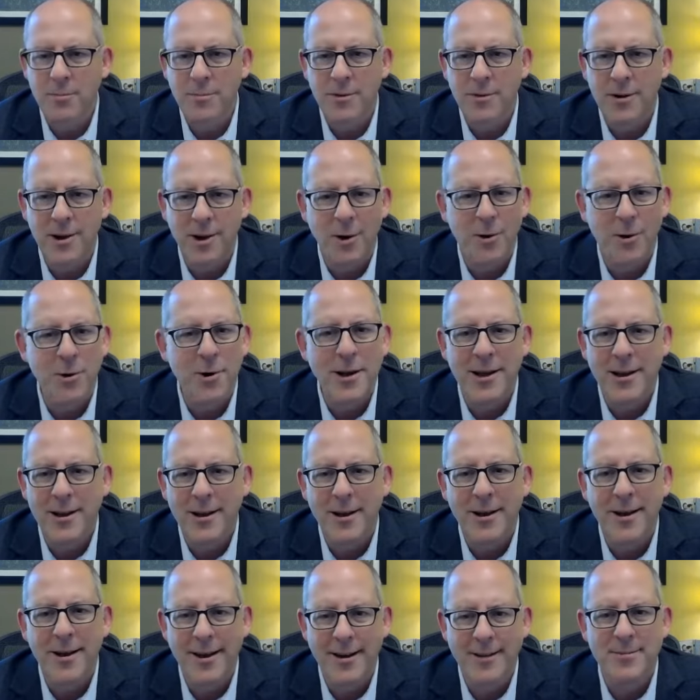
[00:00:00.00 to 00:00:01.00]
learning a
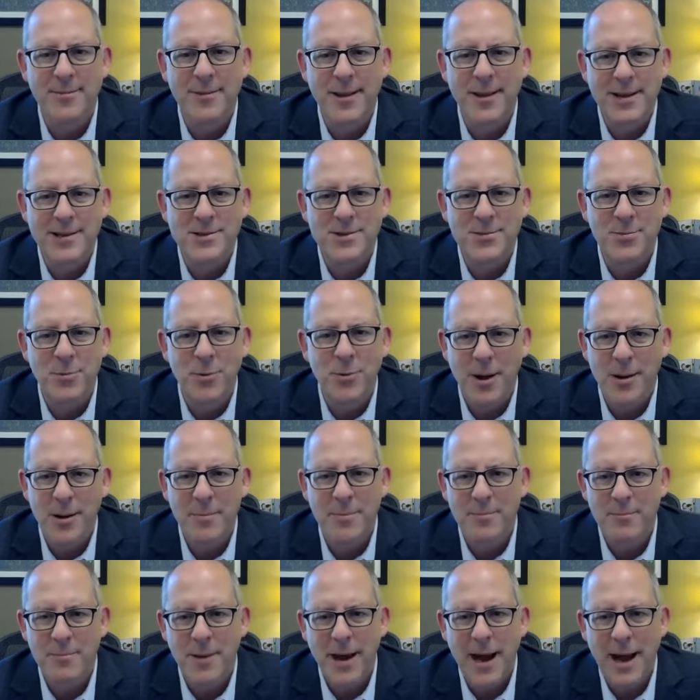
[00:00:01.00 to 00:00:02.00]
lot. That's where
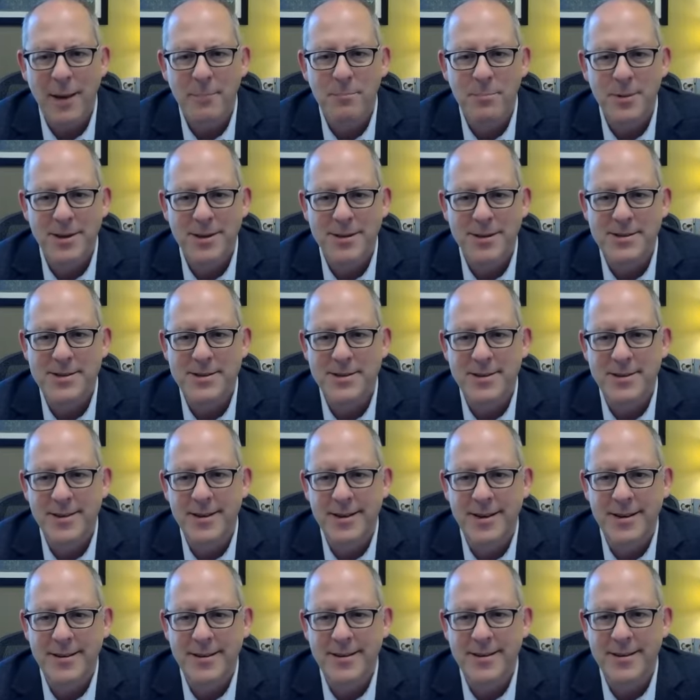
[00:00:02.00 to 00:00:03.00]
I'm happiest.
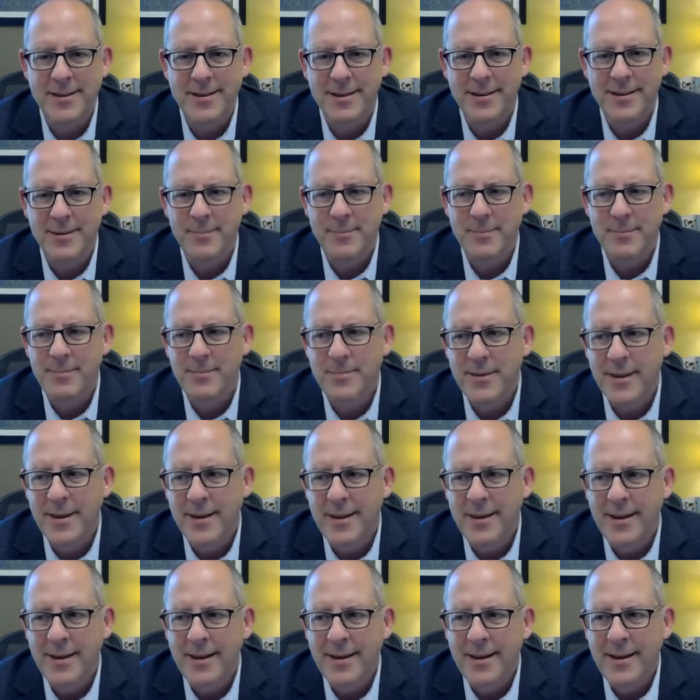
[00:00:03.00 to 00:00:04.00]
And
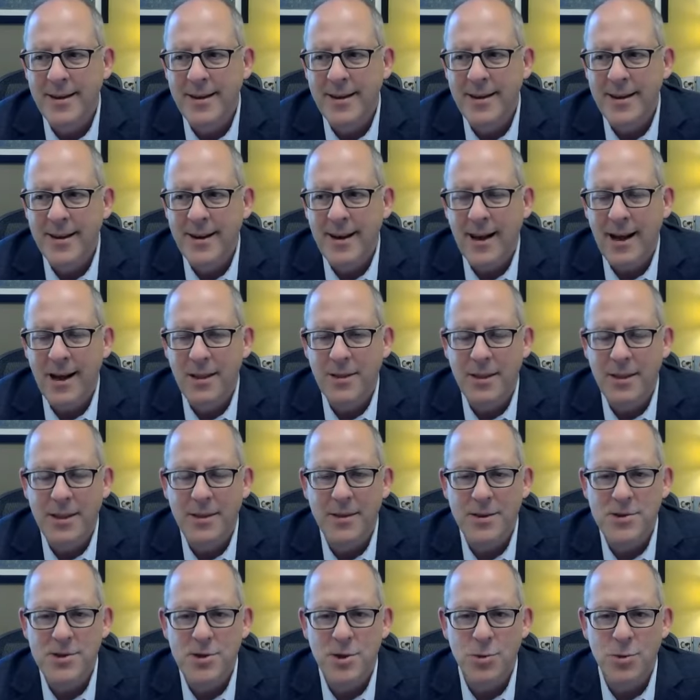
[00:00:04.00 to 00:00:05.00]
I think
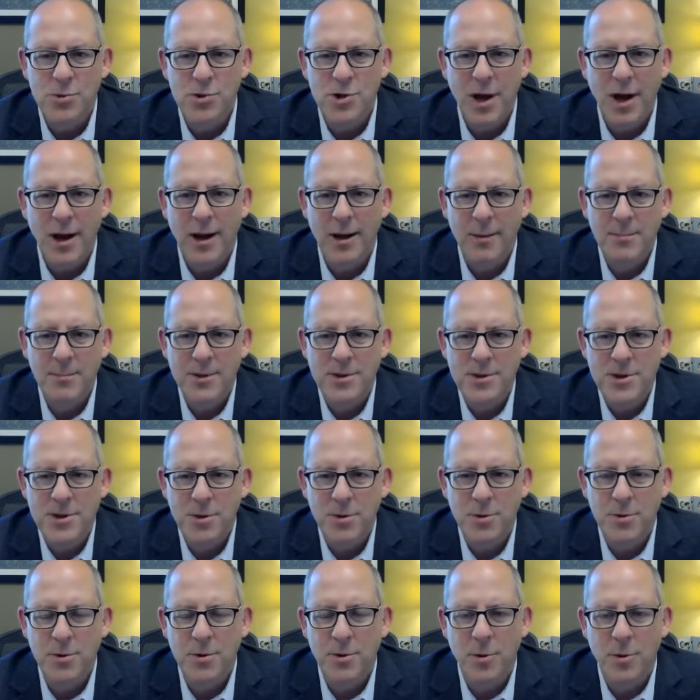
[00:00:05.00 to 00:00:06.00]
this new job, this new
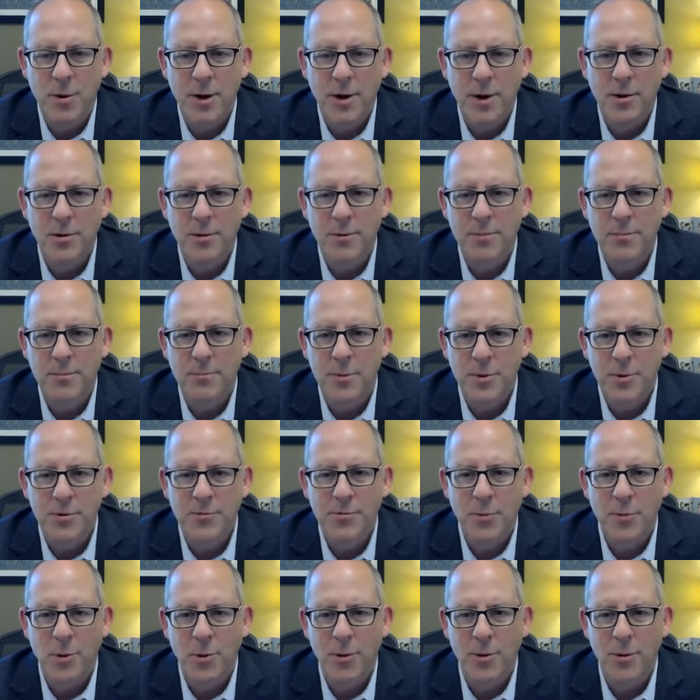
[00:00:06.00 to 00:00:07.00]
career move
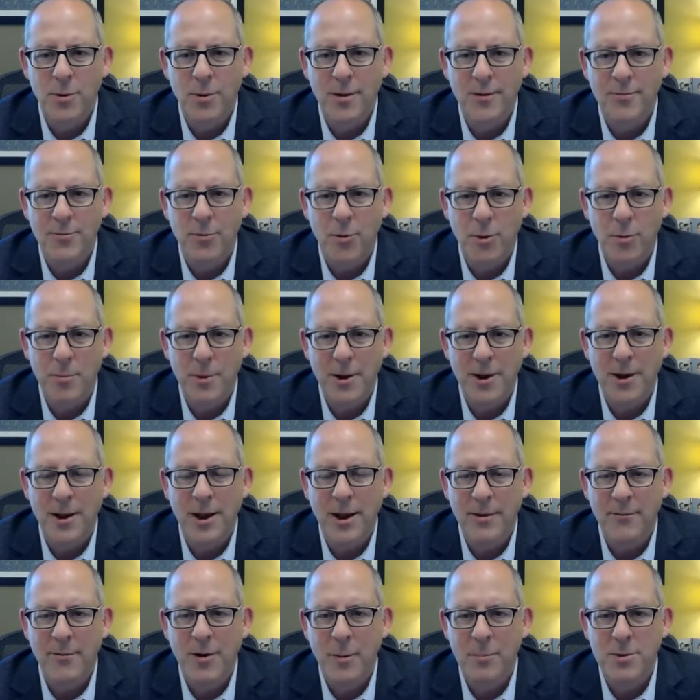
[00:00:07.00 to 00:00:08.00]
will afford me a lot of
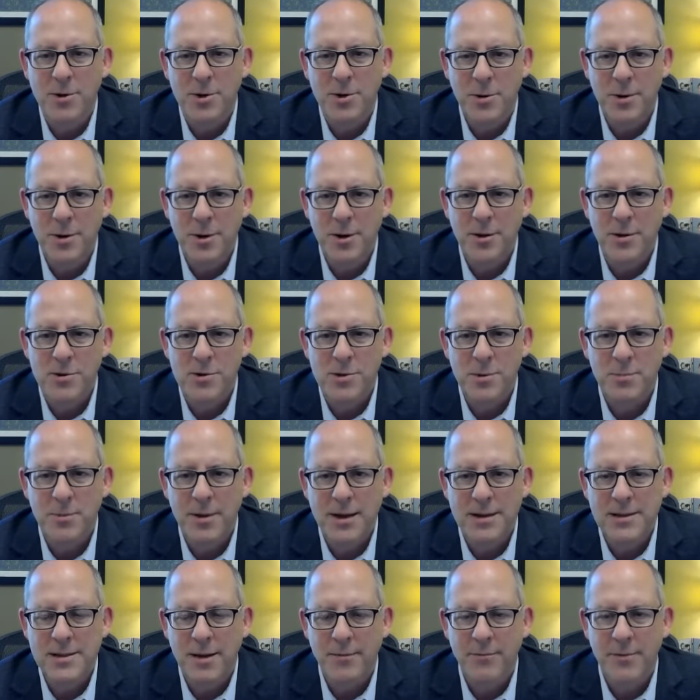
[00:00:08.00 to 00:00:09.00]
opportunity to do some
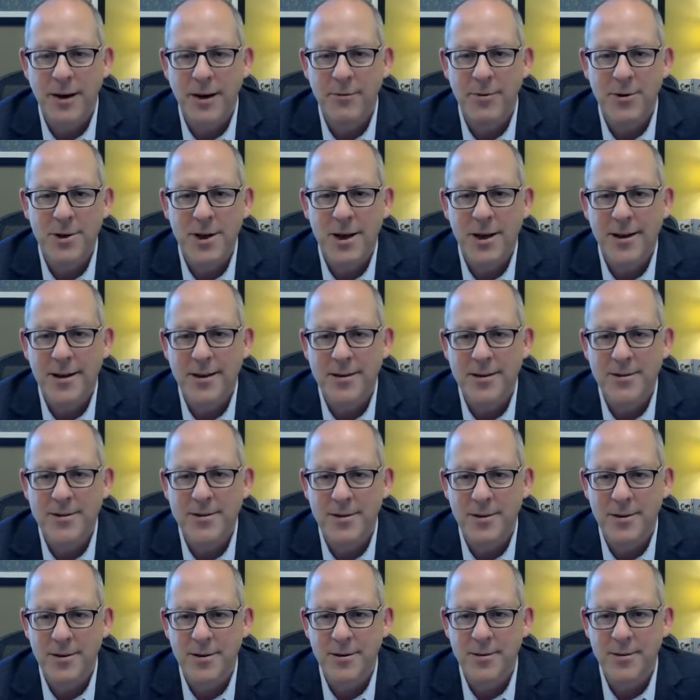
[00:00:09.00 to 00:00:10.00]
things I've never done,
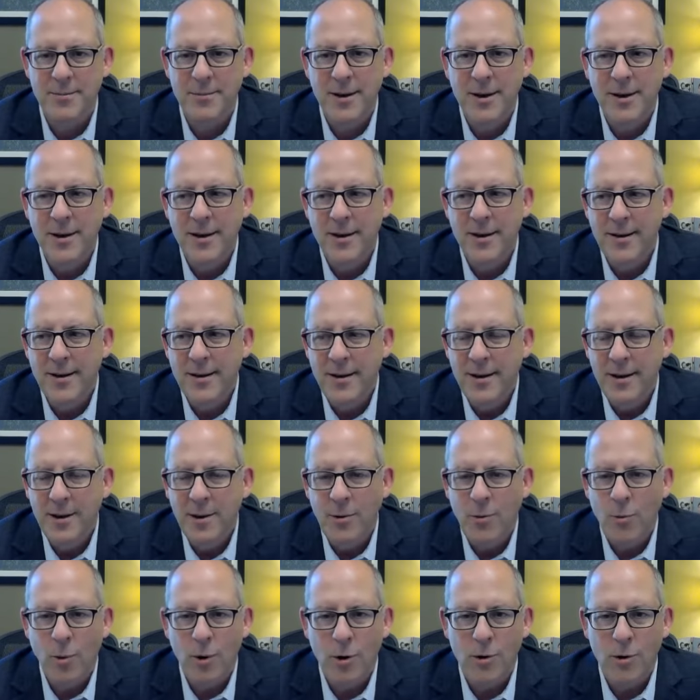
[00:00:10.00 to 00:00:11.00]
to
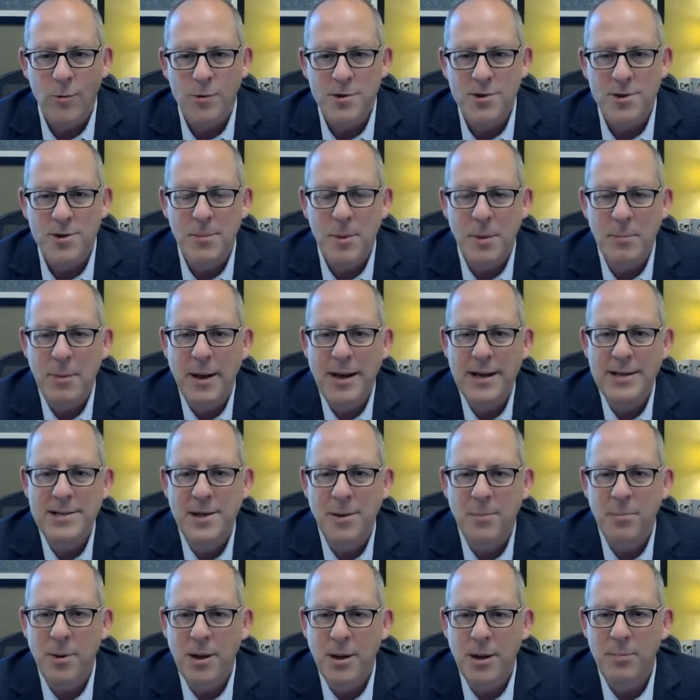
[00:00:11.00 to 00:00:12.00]
work with some
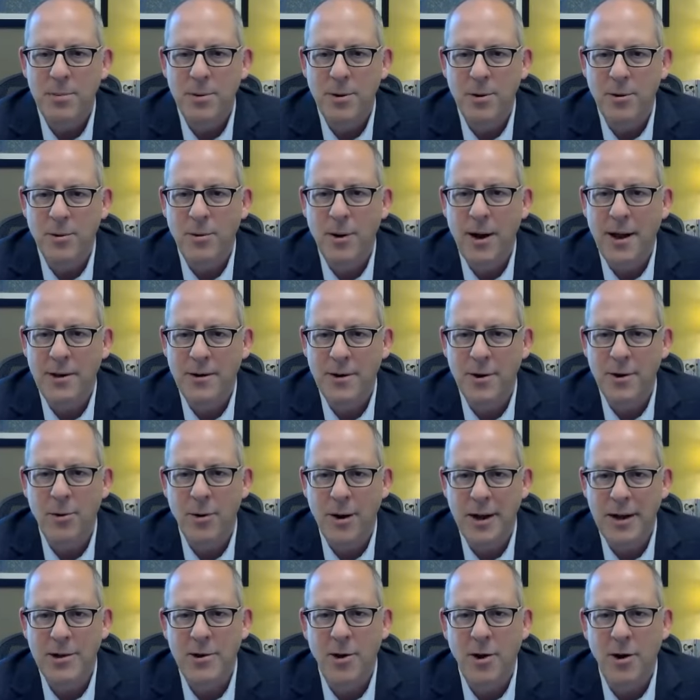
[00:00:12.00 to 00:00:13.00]
amazing people around a
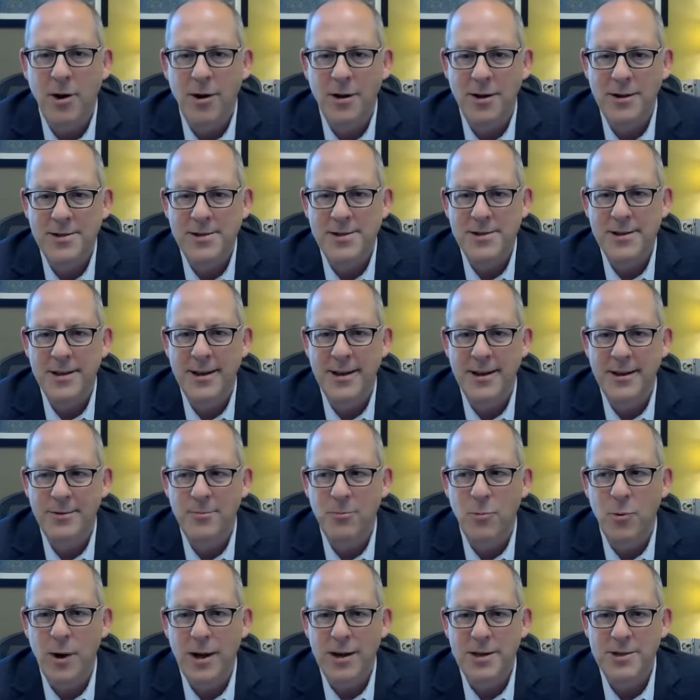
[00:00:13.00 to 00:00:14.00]
great cause in
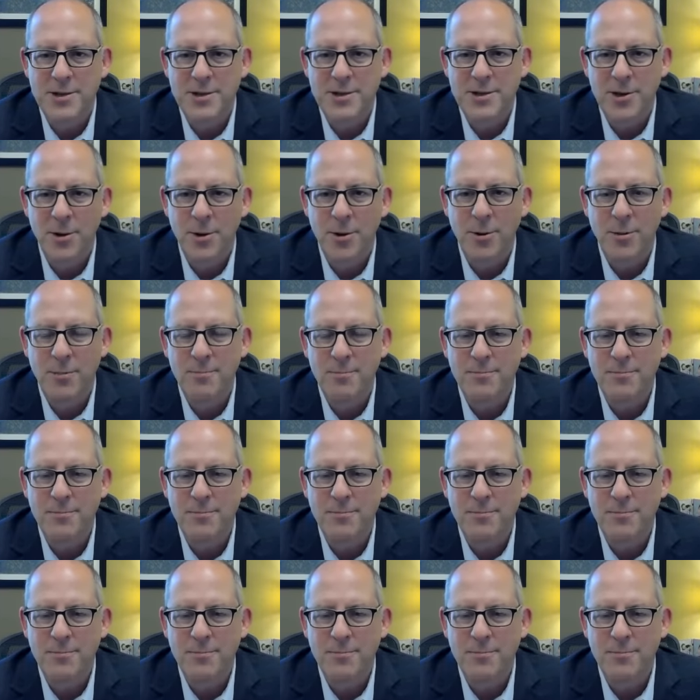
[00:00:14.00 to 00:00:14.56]
ways that'll